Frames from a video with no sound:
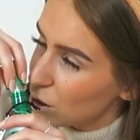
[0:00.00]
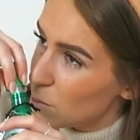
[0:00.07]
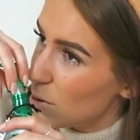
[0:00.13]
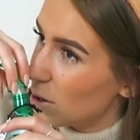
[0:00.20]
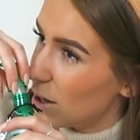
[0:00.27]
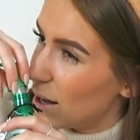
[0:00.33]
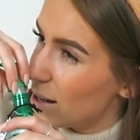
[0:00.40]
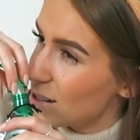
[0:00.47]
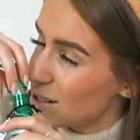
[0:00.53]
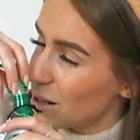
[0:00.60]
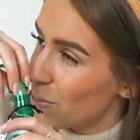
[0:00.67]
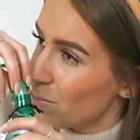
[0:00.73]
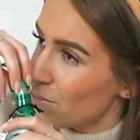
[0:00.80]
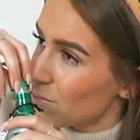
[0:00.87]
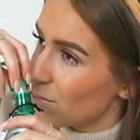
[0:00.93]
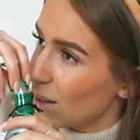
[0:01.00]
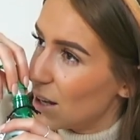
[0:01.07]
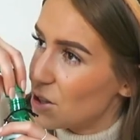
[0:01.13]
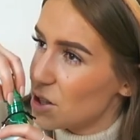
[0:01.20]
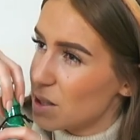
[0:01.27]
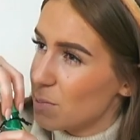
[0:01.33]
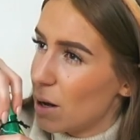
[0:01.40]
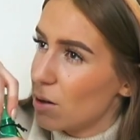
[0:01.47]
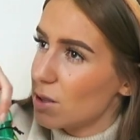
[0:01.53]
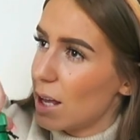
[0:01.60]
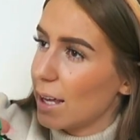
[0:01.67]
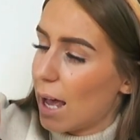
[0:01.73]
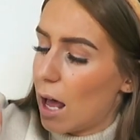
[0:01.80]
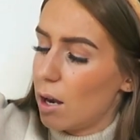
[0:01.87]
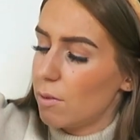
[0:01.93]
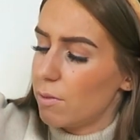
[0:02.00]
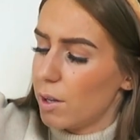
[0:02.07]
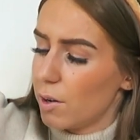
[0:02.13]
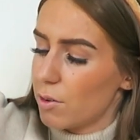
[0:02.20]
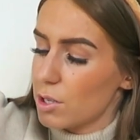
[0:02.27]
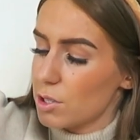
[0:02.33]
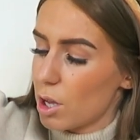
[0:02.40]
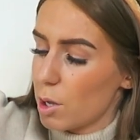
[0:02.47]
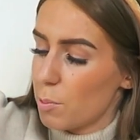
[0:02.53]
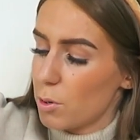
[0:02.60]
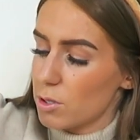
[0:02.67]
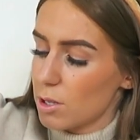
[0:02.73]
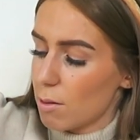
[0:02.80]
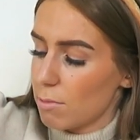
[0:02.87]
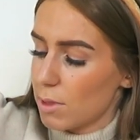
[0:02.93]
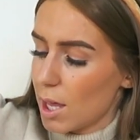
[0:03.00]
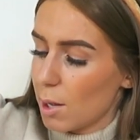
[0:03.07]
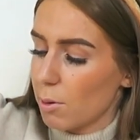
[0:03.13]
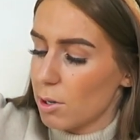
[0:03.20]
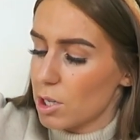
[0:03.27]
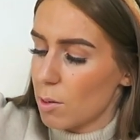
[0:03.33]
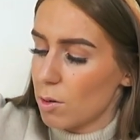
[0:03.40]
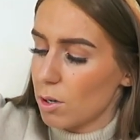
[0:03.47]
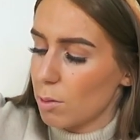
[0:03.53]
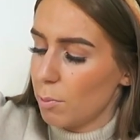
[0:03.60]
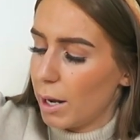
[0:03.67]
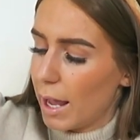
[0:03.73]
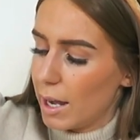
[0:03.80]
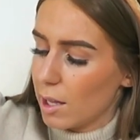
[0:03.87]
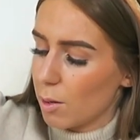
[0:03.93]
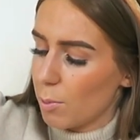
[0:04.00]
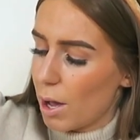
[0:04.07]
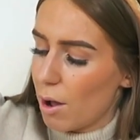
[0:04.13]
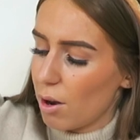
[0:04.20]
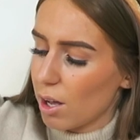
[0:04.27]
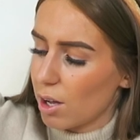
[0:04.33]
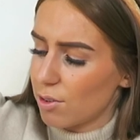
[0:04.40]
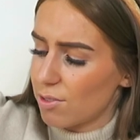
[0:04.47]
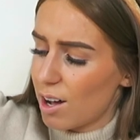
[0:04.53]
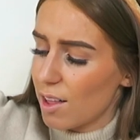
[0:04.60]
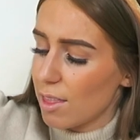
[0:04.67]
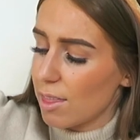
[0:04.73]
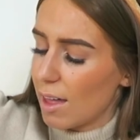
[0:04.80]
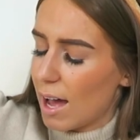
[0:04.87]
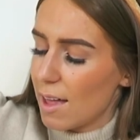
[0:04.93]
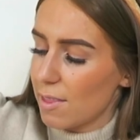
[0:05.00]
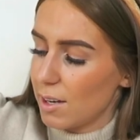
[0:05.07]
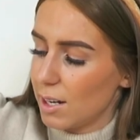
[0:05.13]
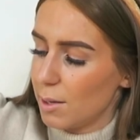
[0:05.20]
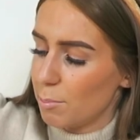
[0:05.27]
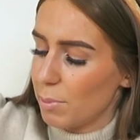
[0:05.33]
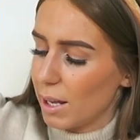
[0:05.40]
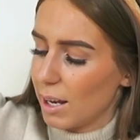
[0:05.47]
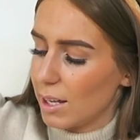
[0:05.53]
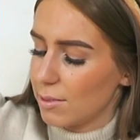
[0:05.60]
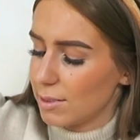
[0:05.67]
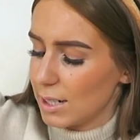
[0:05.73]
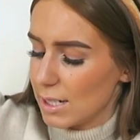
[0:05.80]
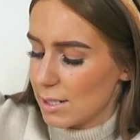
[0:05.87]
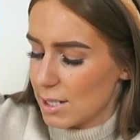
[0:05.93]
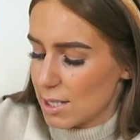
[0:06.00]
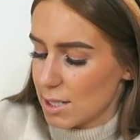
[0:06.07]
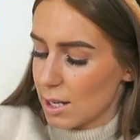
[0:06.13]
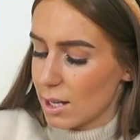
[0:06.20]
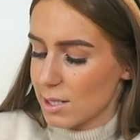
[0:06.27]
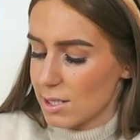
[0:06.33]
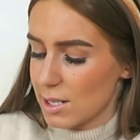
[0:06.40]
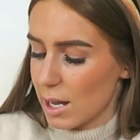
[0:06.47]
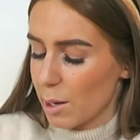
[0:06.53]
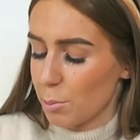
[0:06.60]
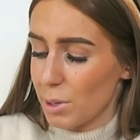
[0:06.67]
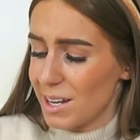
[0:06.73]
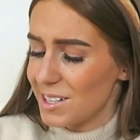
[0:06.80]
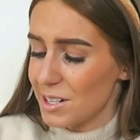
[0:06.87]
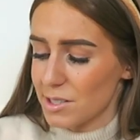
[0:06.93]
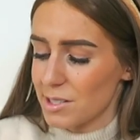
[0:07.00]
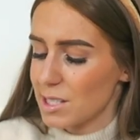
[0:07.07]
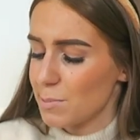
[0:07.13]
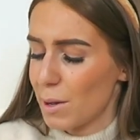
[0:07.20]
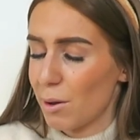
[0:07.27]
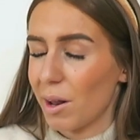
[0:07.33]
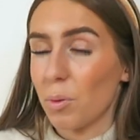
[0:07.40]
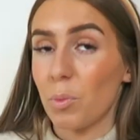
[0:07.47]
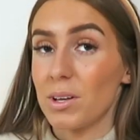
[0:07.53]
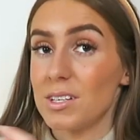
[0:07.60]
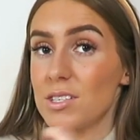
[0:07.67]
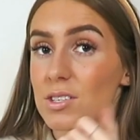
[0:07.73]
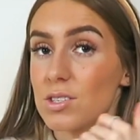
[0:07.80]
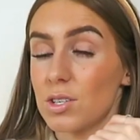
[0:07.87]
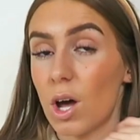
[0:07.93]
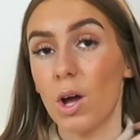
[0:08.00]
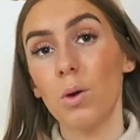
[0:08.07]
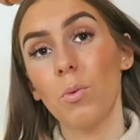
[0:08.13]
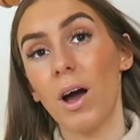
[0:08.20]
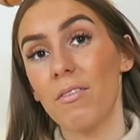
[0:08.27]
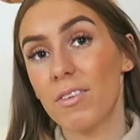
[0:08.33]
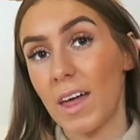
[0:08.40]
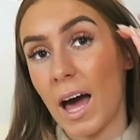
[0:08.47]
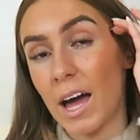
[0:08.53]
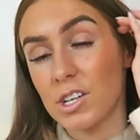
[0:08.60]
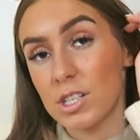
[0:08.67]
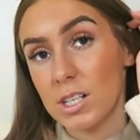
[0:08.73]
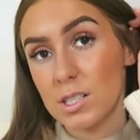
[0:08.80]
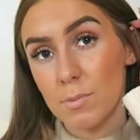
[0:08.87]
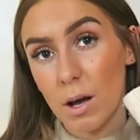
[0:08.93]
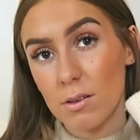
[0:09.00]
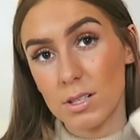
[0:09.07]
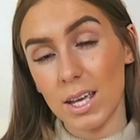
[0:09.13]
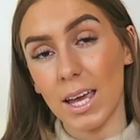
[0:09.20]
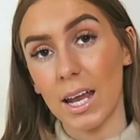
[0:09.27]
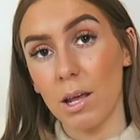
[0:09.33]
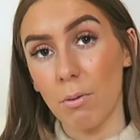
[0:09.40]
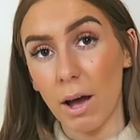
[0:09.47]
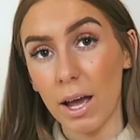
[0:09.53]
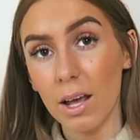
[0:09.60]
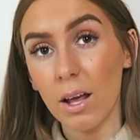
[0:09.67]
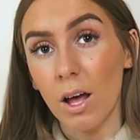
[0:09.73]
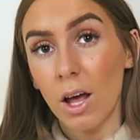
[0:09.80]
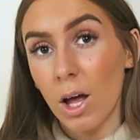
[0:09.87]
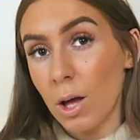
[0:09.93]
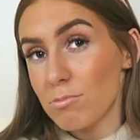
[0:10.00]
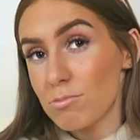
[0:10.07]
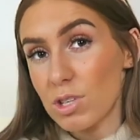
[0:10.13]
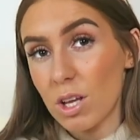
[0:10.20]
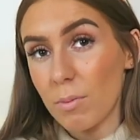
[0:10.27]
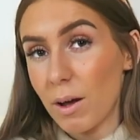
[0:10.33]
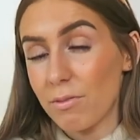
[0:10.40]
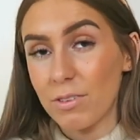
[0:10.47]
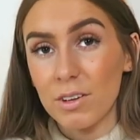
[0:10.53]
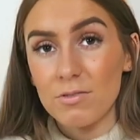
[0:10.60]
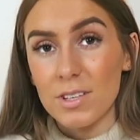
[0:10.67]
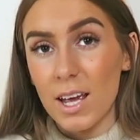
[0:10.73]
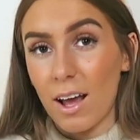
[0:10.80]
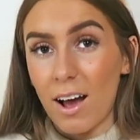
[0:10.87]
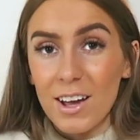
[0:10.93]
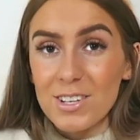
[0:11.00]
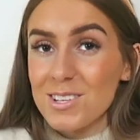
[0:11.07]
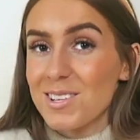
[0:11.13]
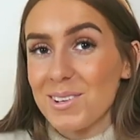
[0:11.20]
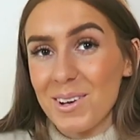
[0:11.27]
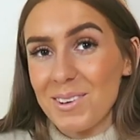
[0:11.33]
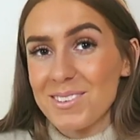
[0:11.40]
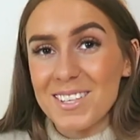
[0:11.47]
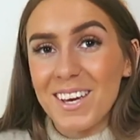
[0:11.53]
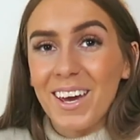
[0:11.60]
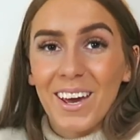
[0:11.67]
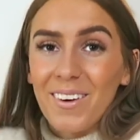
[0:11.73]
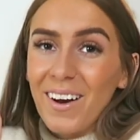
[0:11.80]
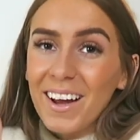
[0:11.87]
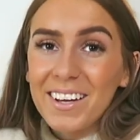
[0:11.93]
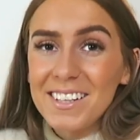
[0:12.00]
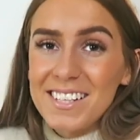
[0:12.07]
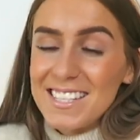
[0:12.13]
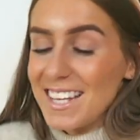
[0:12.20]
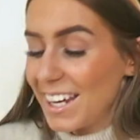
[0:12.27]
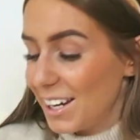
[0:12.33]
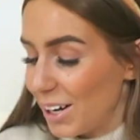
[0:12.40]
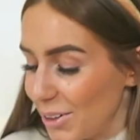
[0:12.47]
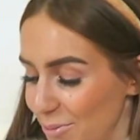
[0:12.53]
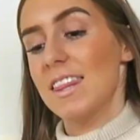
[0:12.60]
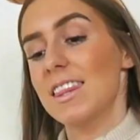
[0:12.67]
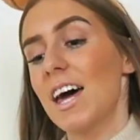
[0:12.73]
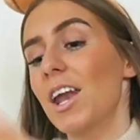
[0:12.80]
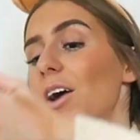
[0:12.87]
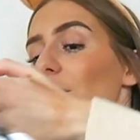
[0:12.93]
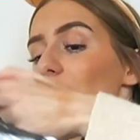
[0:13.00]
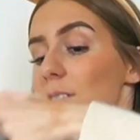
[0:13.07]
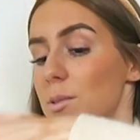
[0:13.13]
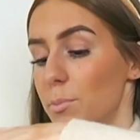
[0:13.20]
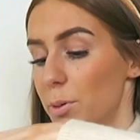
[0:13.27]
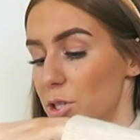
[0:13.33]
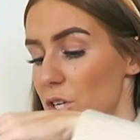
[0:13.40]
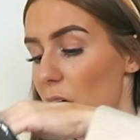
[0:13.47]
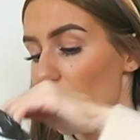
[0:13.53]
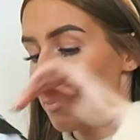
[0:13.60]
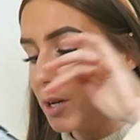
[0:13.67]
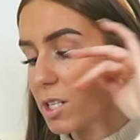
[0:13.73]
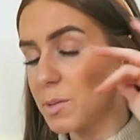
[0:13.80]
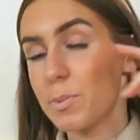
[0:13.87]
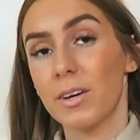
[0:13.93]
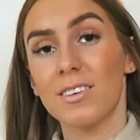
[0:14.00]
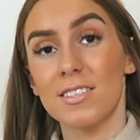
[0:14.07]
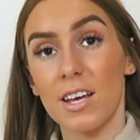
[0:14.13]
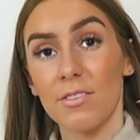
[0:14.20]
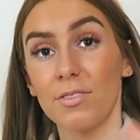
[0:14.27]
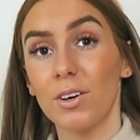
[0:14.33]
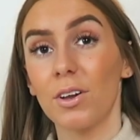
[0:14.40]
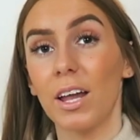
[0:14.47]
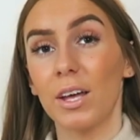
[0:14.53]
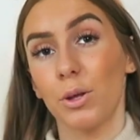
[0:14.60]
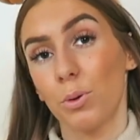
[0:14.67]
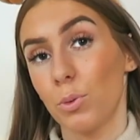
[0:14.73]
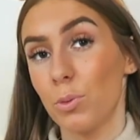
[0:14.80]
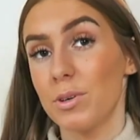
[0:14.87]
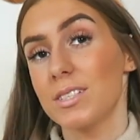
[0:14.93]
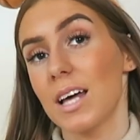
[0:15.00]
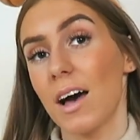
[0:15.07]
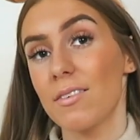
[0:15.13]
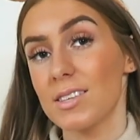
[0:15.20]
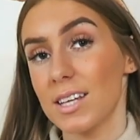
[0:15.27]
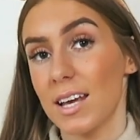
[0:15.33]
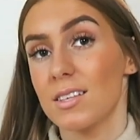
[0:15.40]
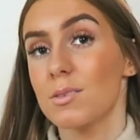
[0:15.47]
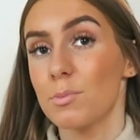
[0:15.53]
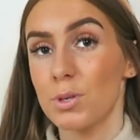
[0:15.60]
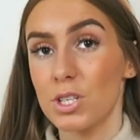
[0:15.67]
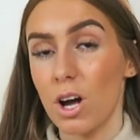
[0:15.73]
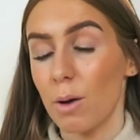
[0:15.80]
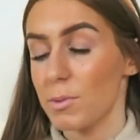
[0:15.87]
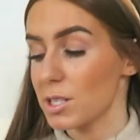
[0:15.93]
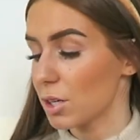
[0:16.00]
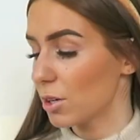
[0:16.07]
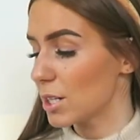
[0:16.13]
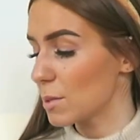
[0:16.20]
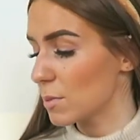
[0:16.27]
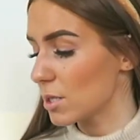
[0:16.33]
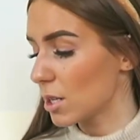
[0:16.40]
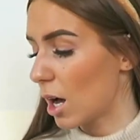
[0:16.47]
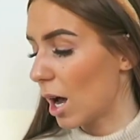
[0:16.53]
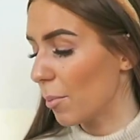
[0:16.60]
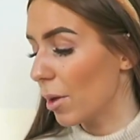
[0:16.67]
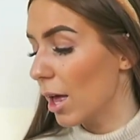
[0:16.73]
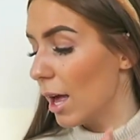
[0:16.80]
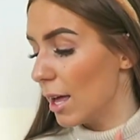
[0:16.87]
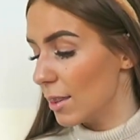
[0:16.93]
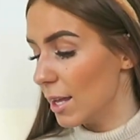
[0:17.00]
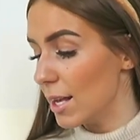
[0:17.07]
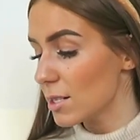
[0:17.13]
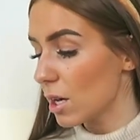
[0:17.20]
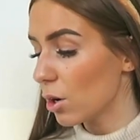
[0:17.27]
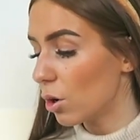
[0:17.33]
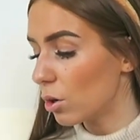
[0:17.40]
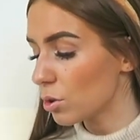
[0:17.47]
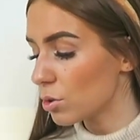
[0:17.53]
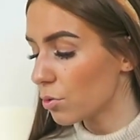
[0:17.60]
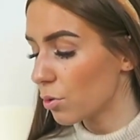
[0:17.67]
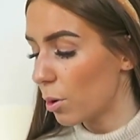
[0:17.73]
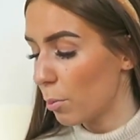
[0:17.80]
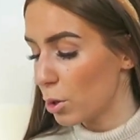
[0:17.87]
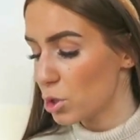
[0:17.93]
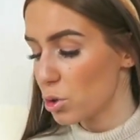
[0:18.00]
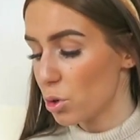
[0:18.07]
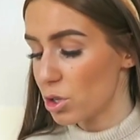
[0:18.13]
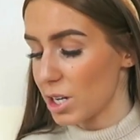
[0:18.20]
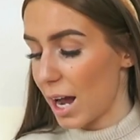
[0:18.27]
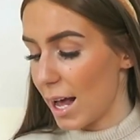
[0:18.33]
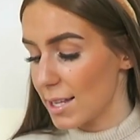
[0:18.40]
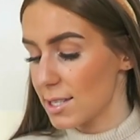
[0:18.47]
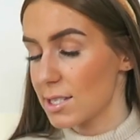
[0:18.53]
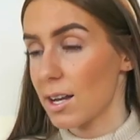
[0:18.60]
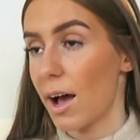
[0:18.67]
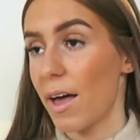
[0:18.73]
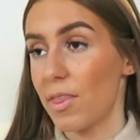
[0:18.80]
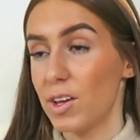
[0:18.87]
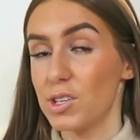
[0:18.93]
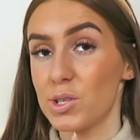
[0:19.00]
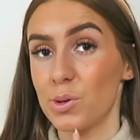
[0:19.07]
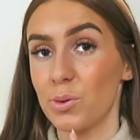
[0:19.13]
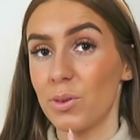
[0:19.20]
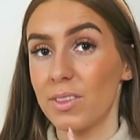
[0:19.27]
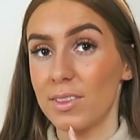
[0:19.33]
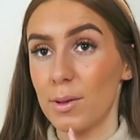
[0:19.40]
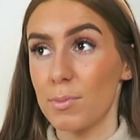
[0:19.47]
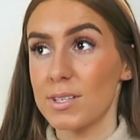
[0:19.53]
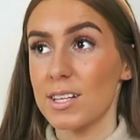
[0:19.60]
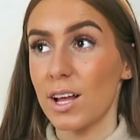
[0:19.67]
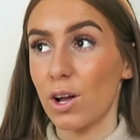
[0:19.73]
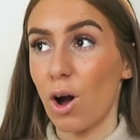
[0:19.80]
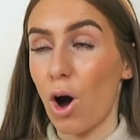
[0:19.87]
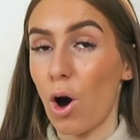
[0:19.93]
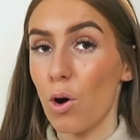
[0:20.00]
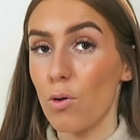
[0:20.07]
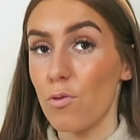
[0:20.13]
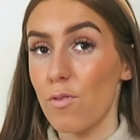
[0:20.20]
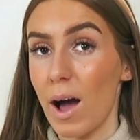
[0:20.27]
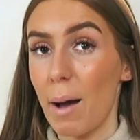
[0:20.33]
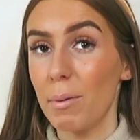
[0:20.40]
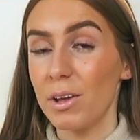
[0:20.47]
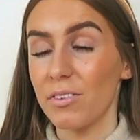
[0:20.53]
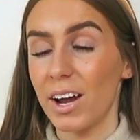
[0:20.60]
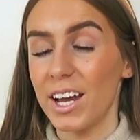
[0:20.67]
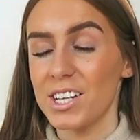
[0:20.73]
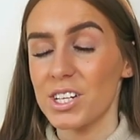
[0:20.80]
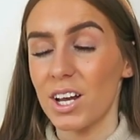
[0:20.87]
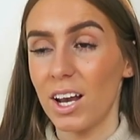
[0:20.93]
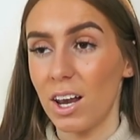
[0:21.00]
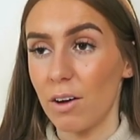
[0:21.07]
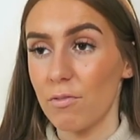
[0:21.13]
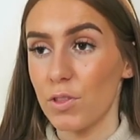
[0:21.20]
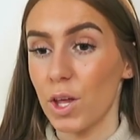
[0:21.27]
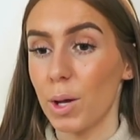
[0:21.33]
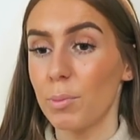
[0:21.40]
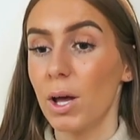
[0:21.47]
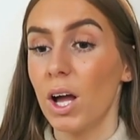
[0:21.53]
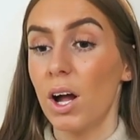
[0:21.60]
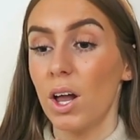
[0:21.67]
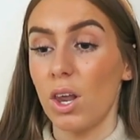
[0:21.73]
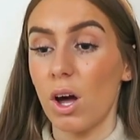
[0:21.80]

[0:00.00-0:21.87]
To be honest, it just smells like aloe vera soap or something, which I'm not complaining about. Like, I'd rather that than it be like really disgusting, but it doesn't smell like winter snow, whatever that actually smells like anyway. £2.50, I just thought it was cute, I couldn't say no. Then I got some pyjamas because I feel like you always have to get some pyjamas at Christmas time. These I got from Georgia Asda and they do them as like a whole family range and I love them.